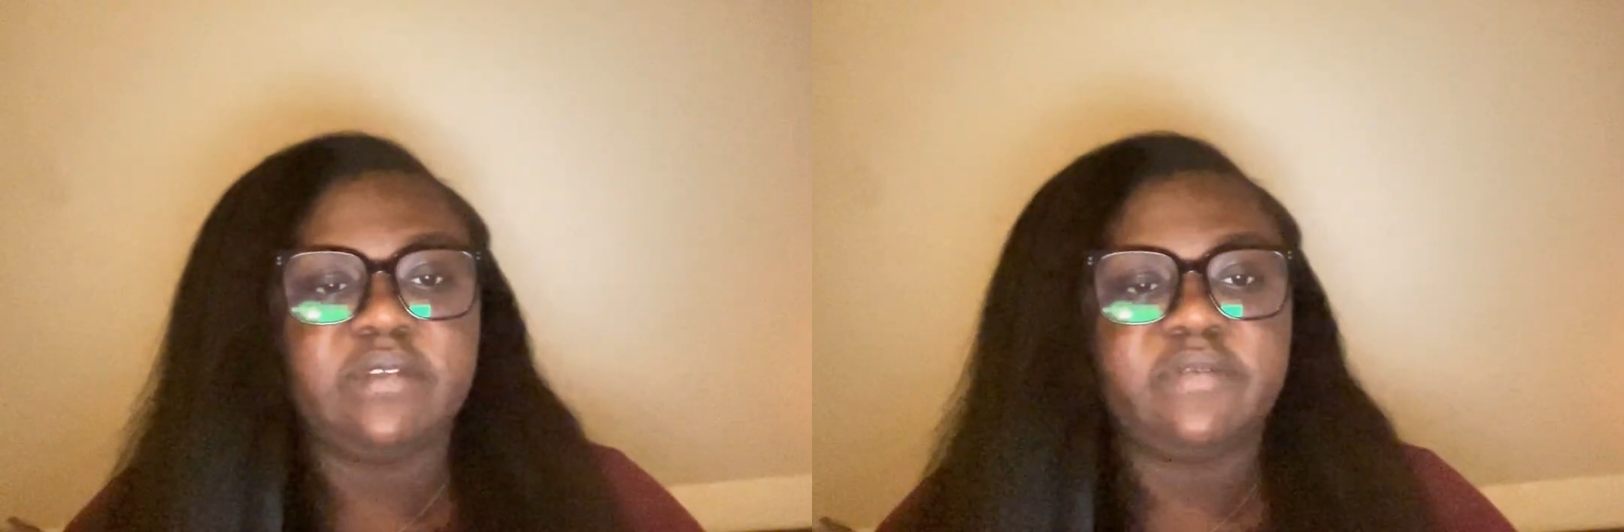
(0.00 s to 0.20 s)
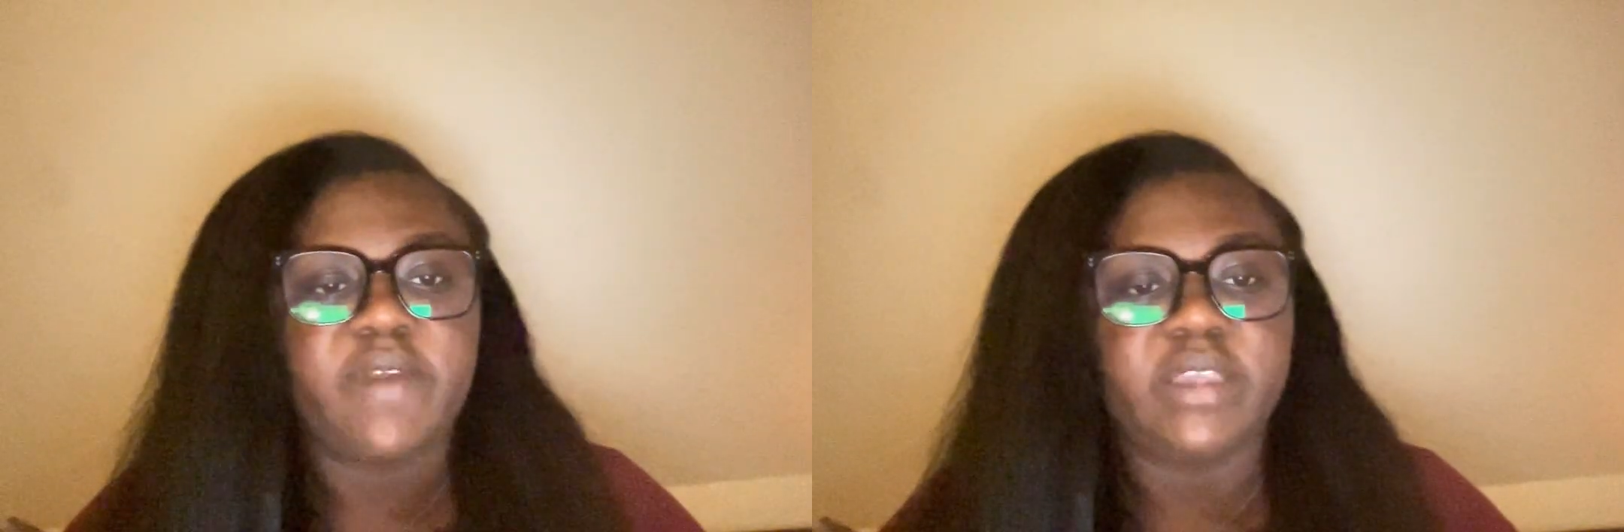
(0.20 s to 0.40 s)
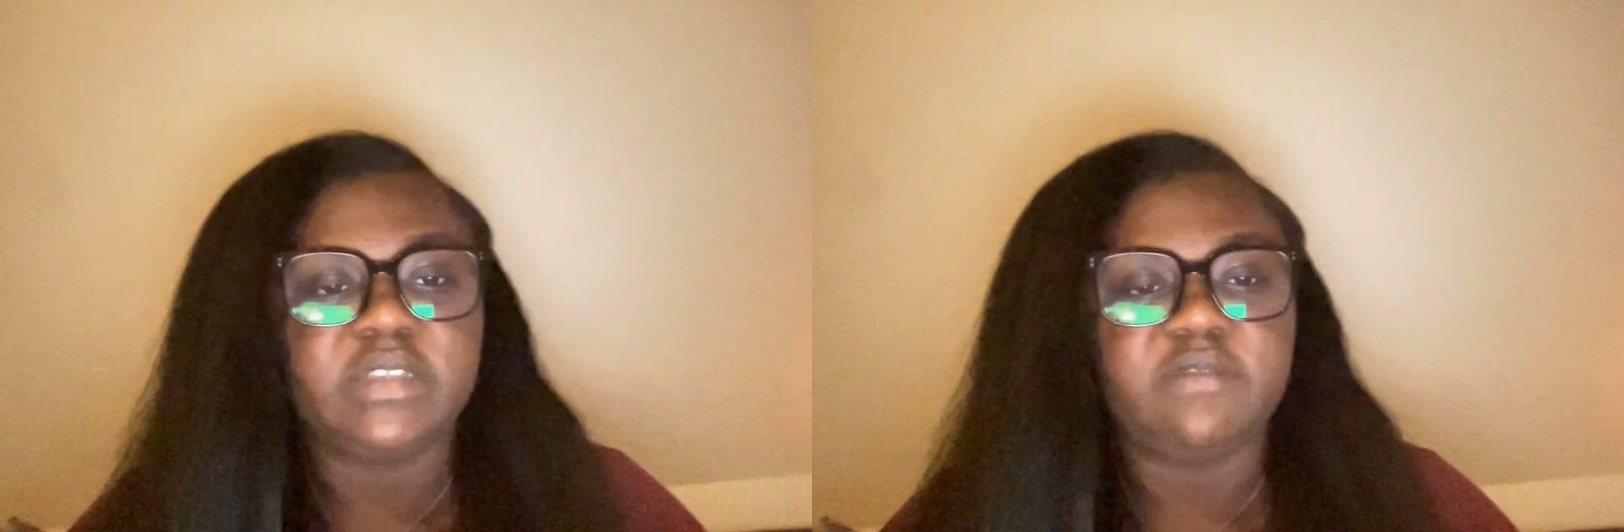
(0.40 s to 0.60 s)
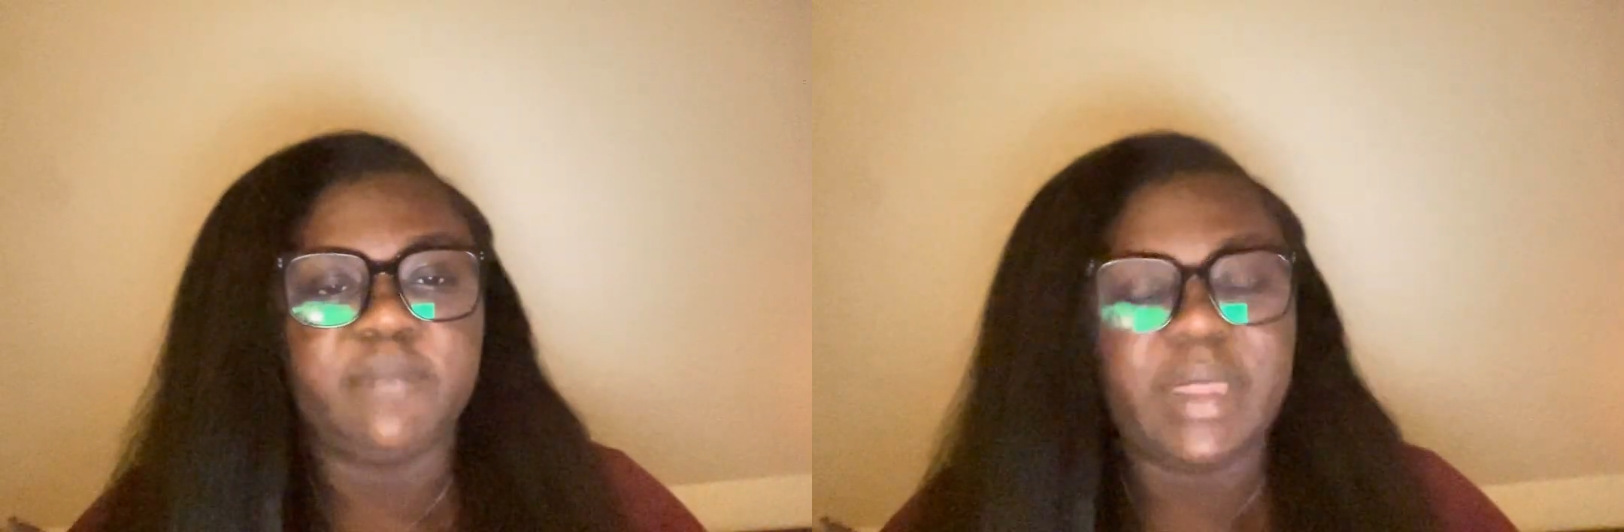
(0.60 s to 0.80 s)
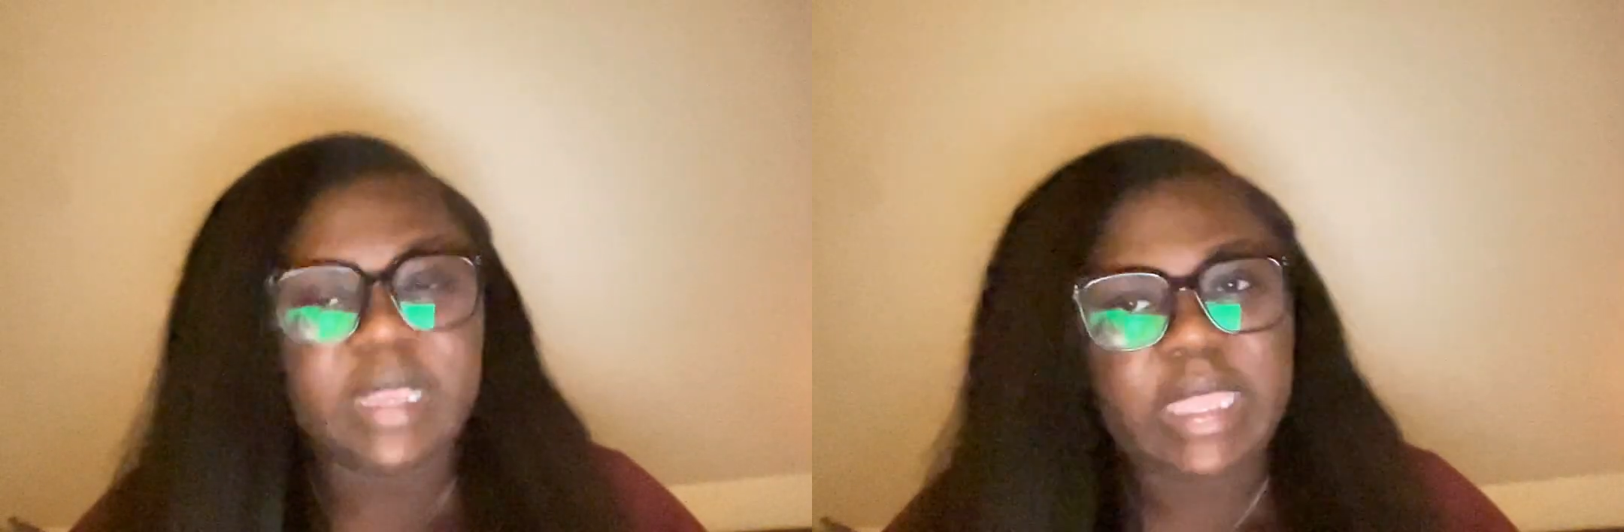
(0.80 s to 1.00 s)
effects of
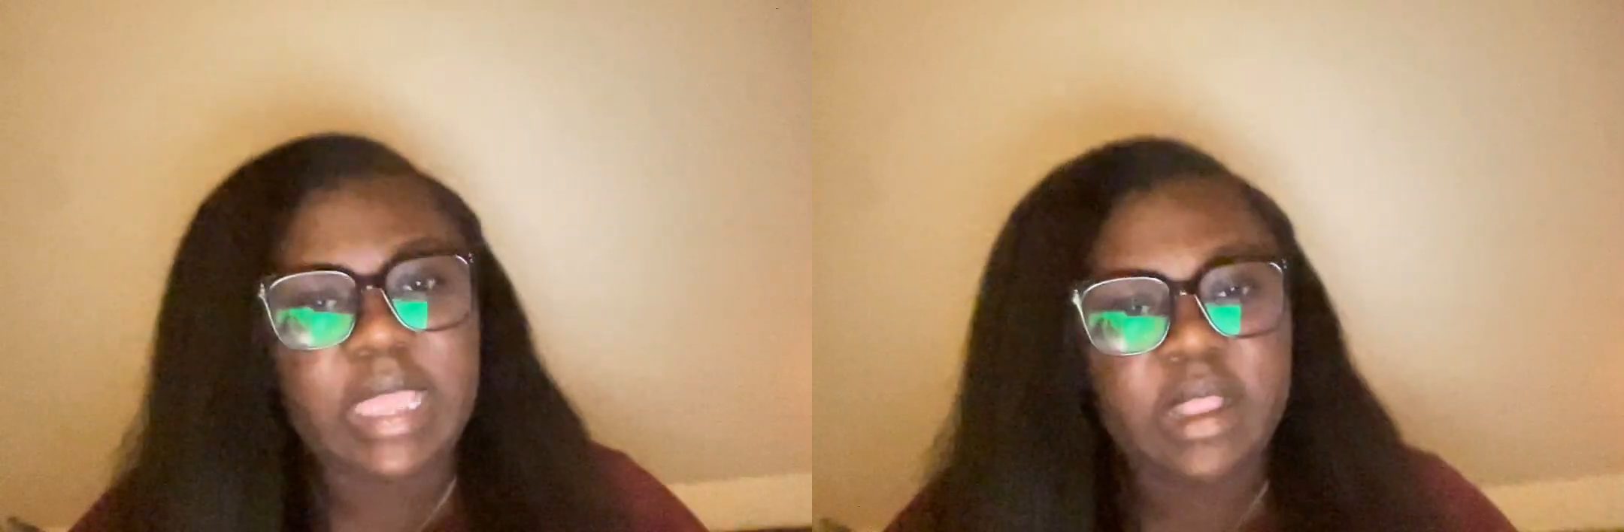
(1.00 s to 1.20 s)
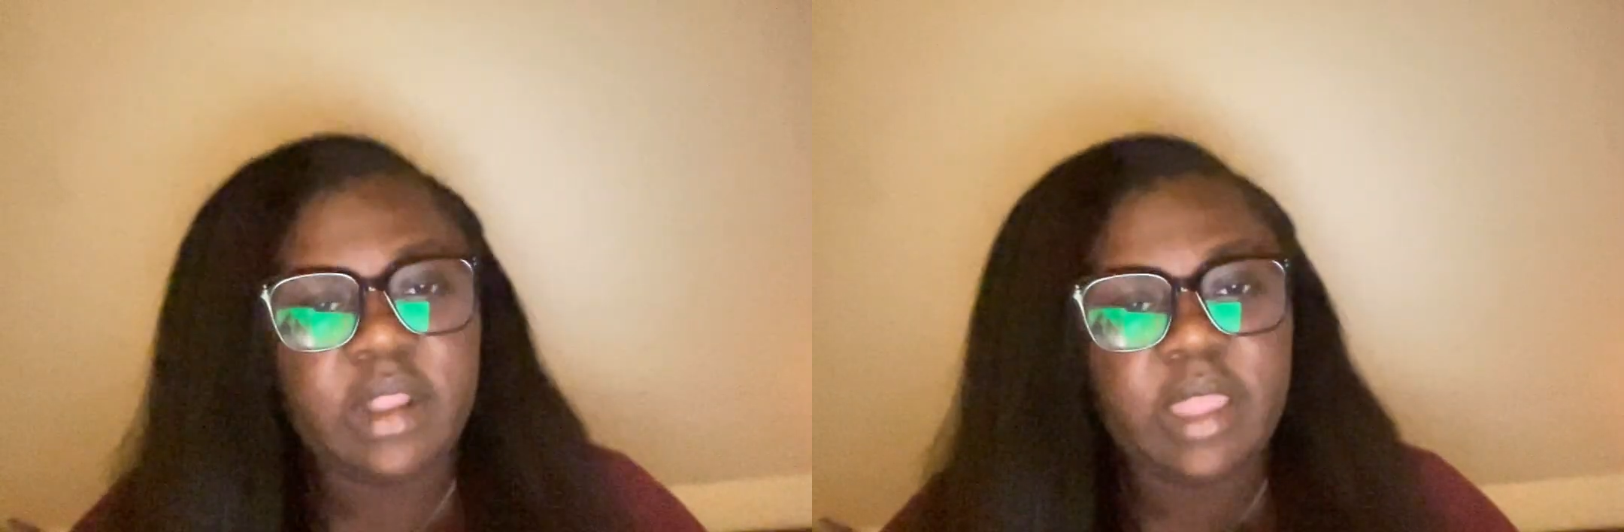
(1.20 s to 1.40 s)
Medicare,